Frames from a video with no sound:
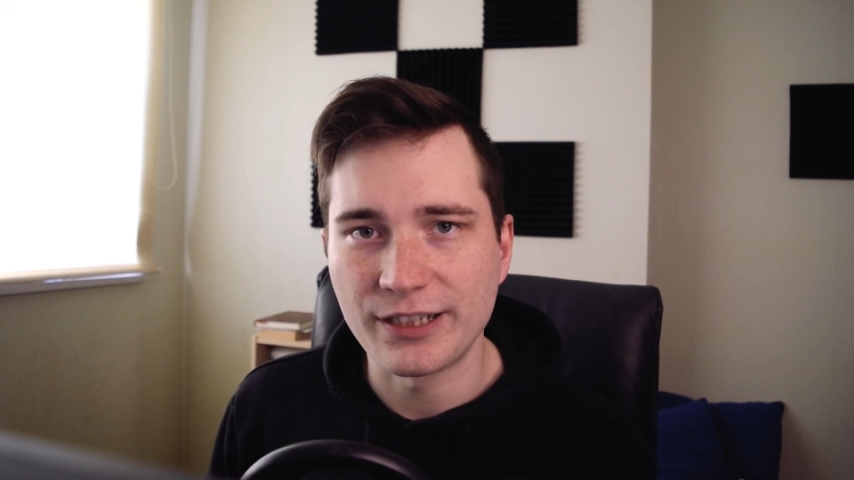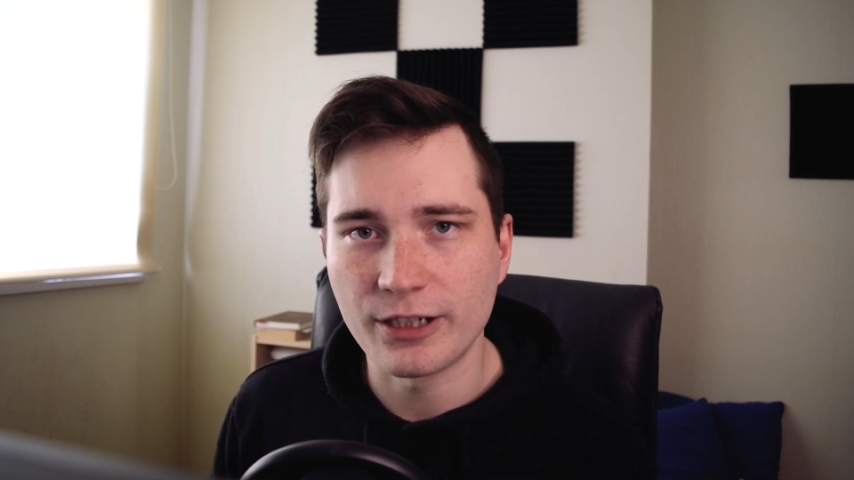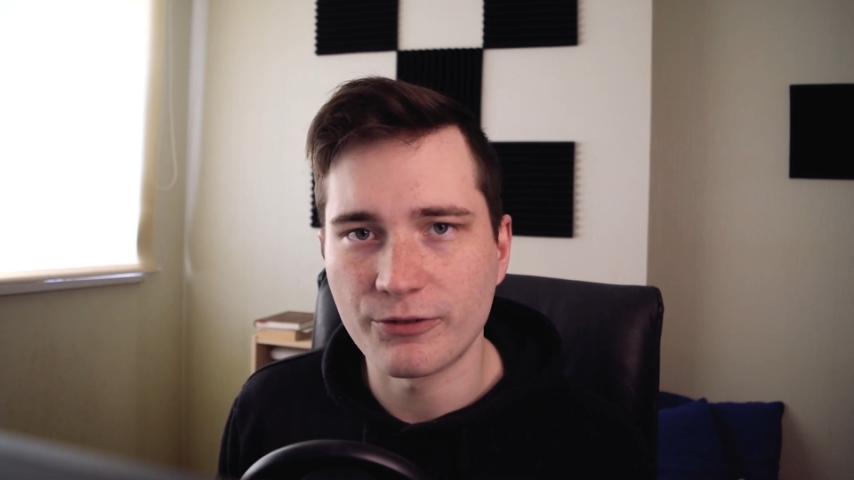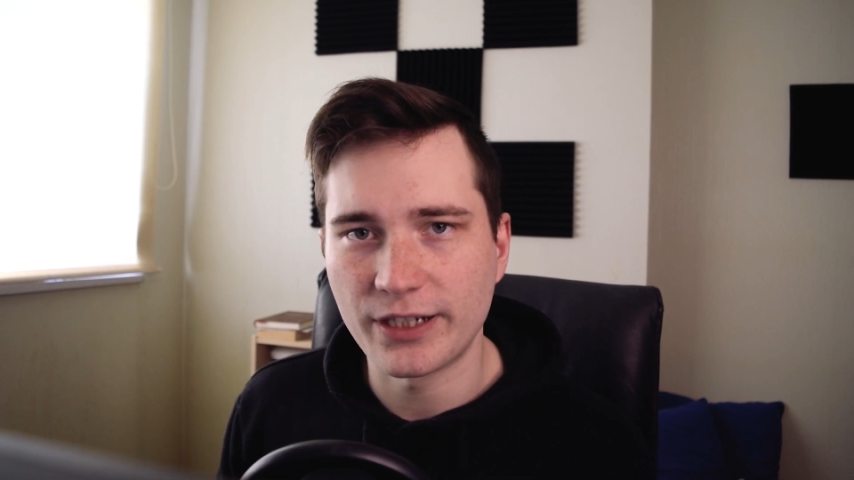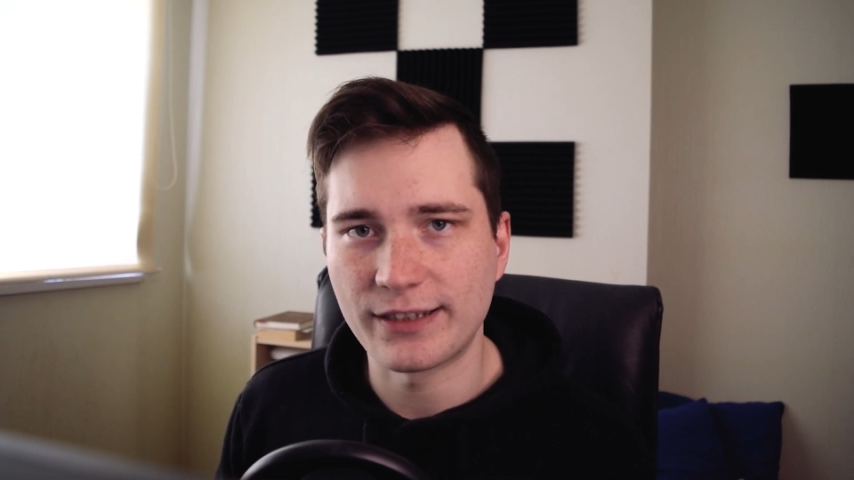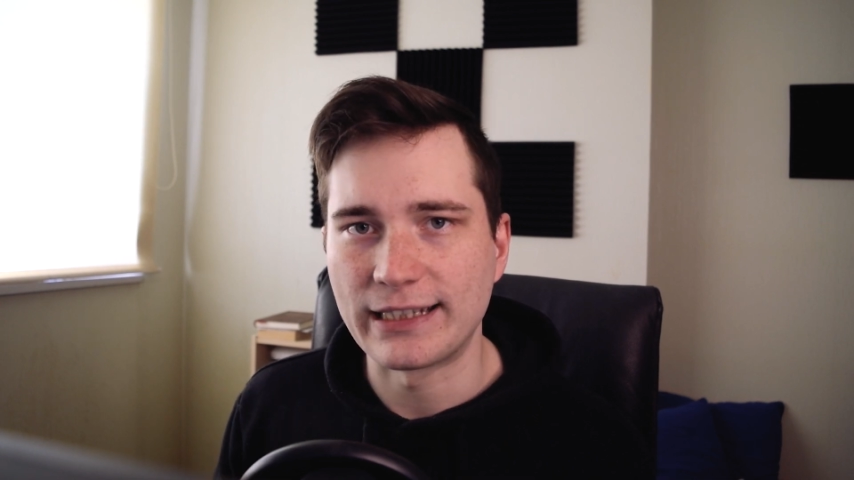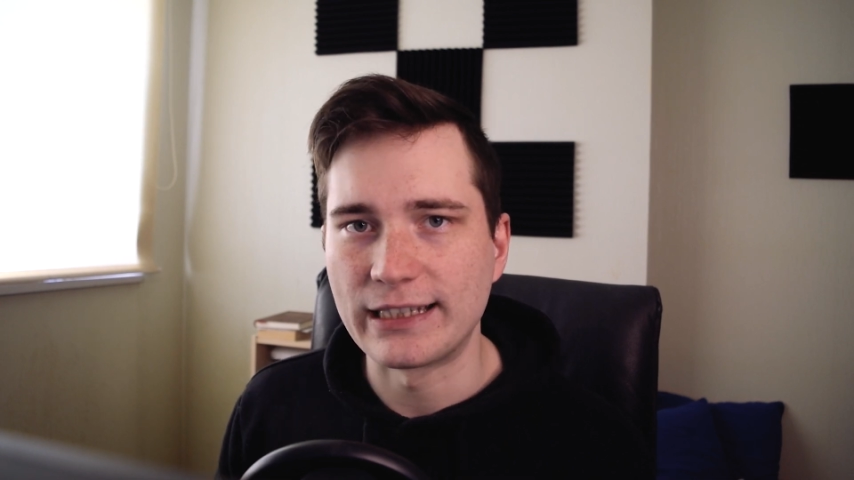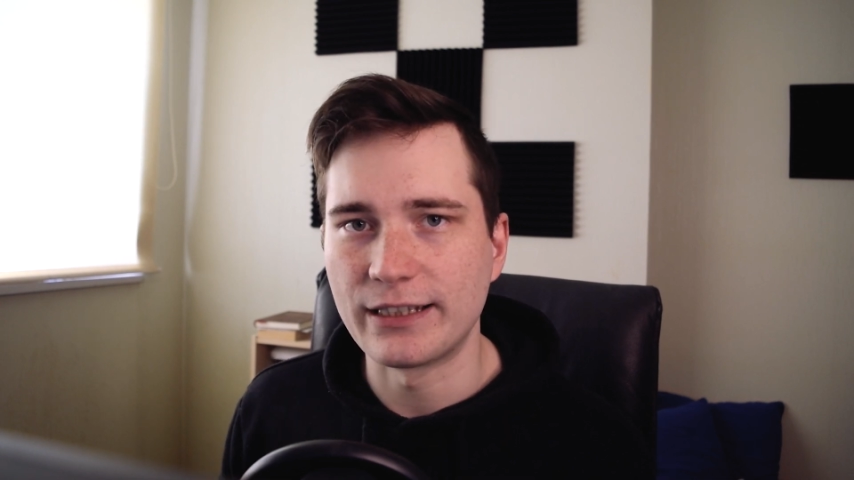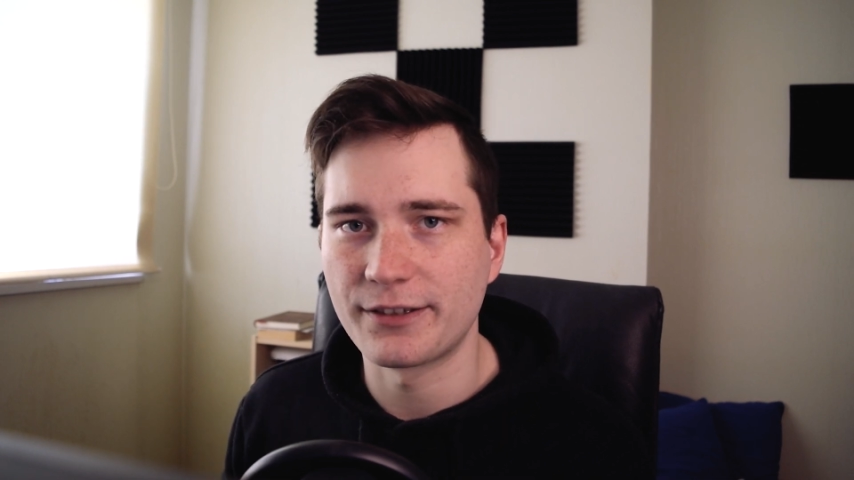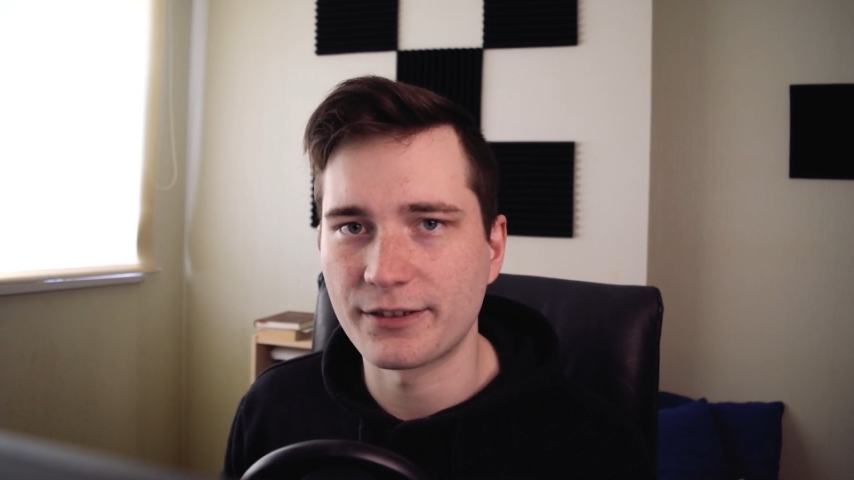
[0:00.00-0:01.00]
tick rate
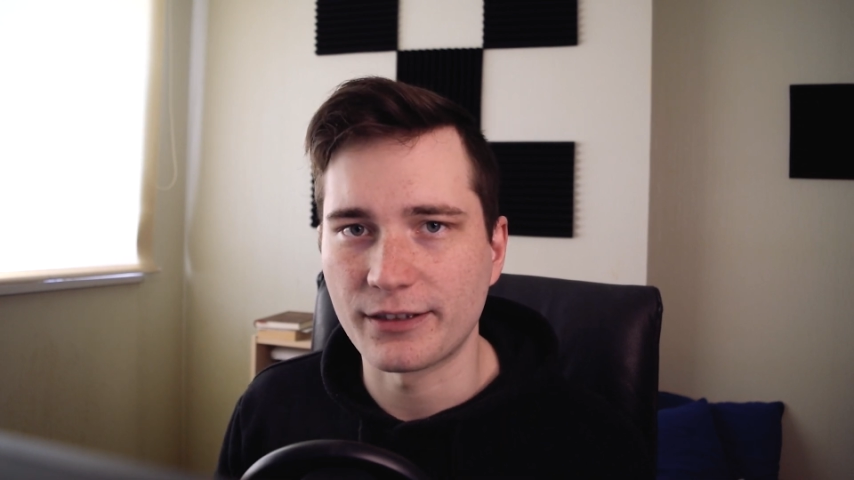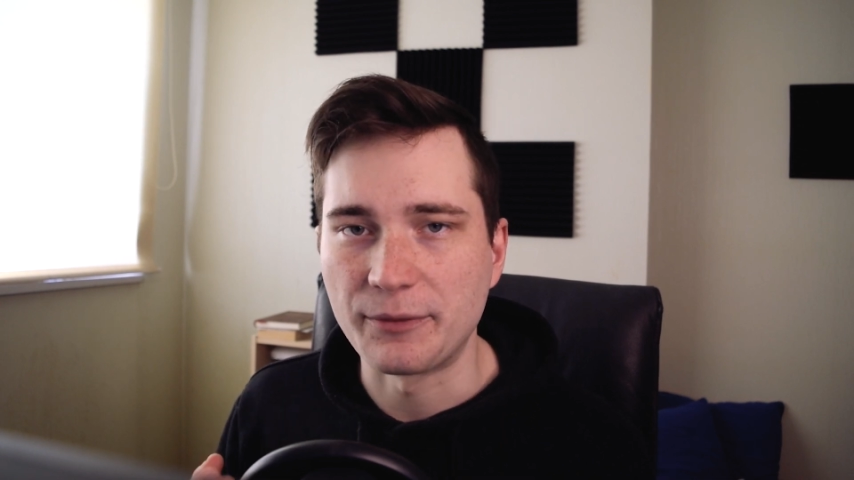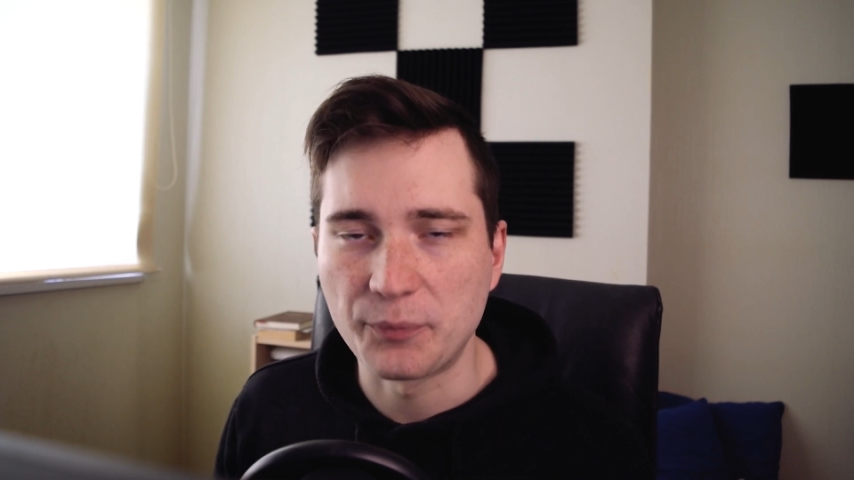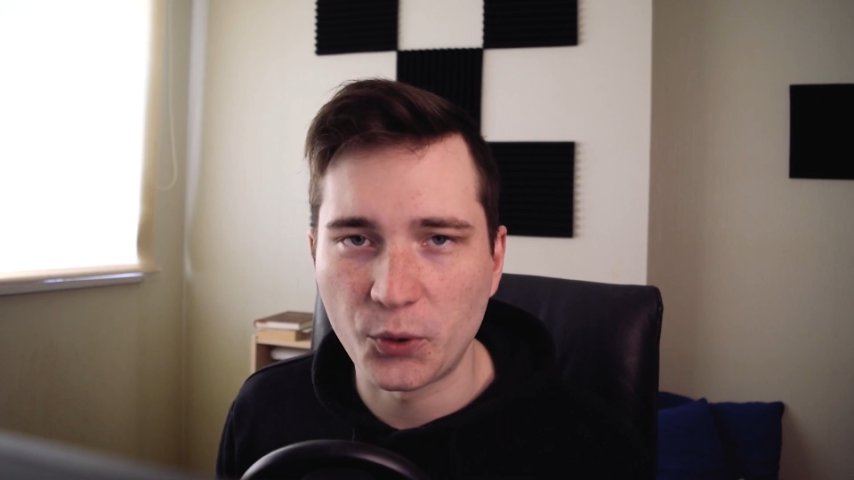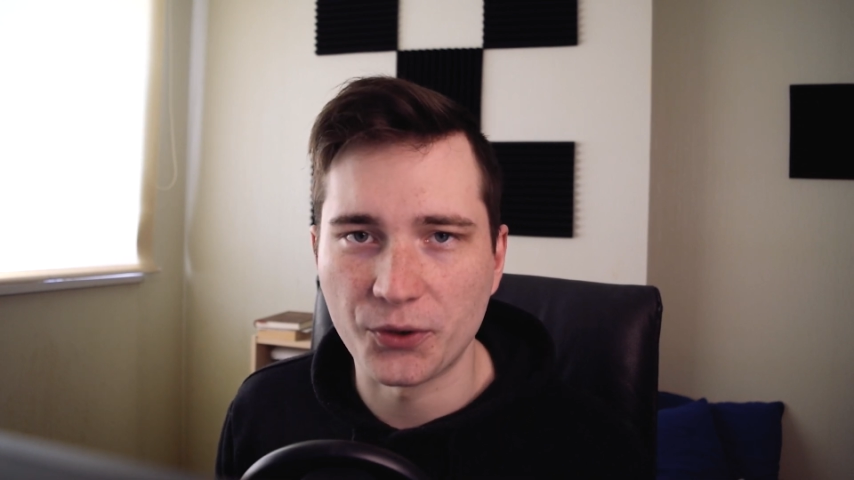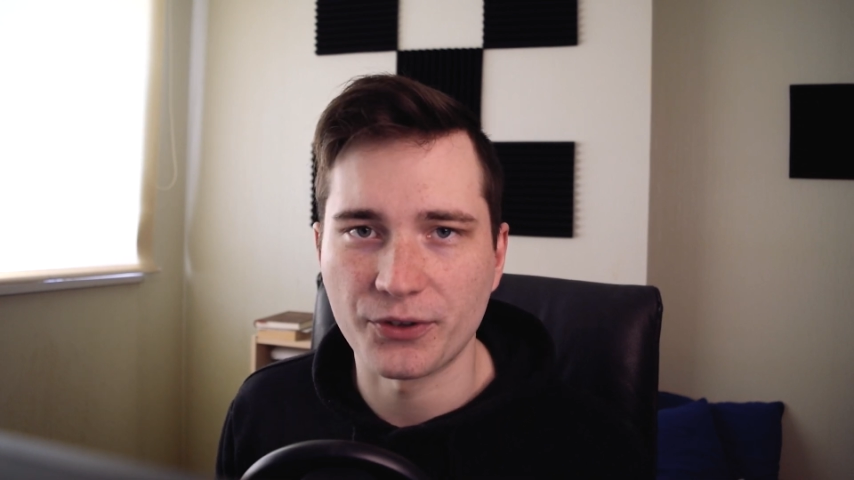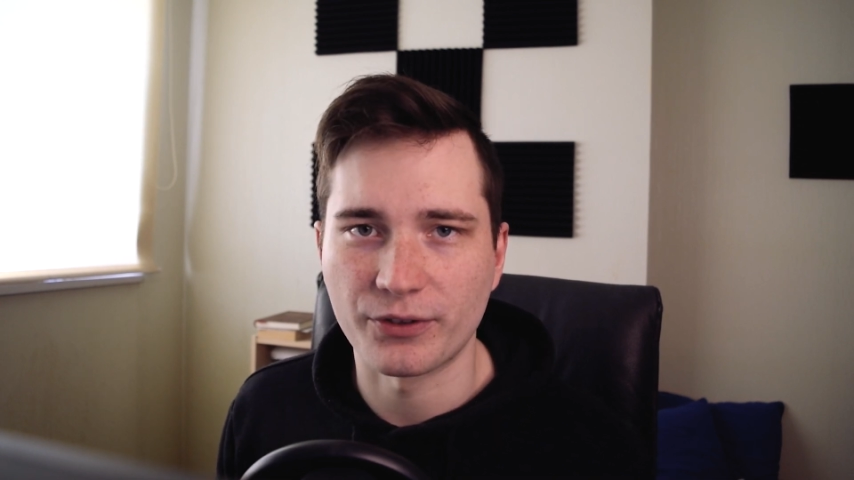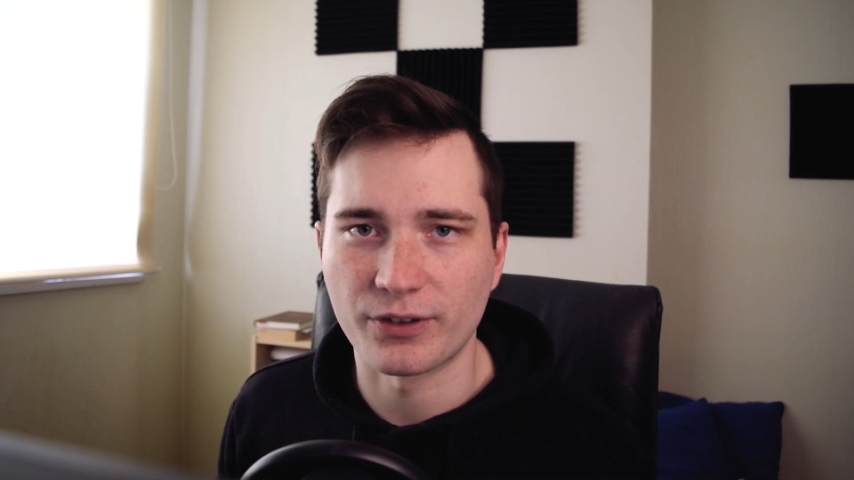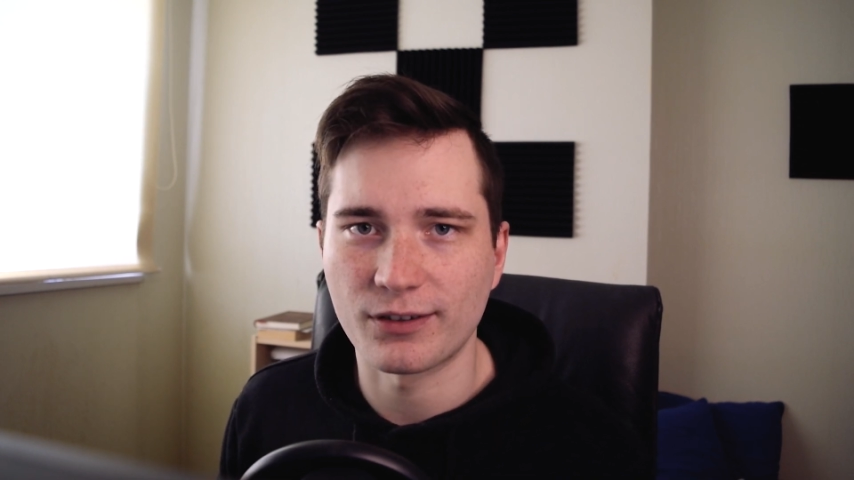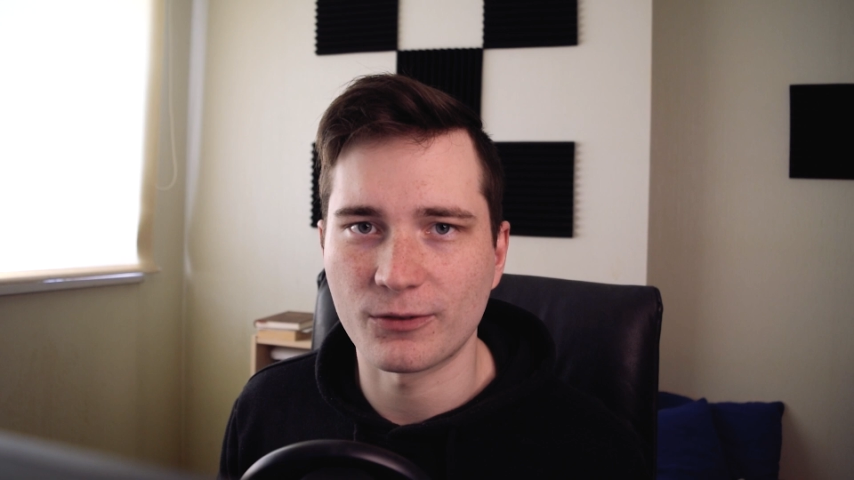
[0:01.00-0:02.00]
is
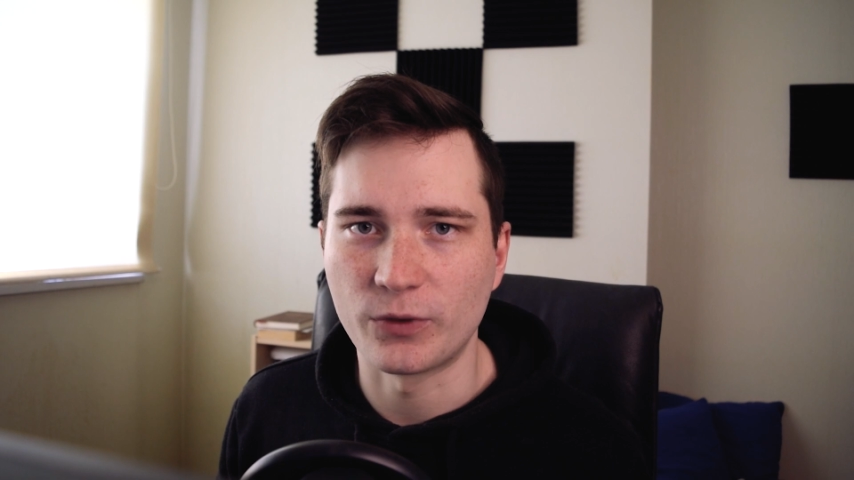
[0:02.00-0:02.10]
important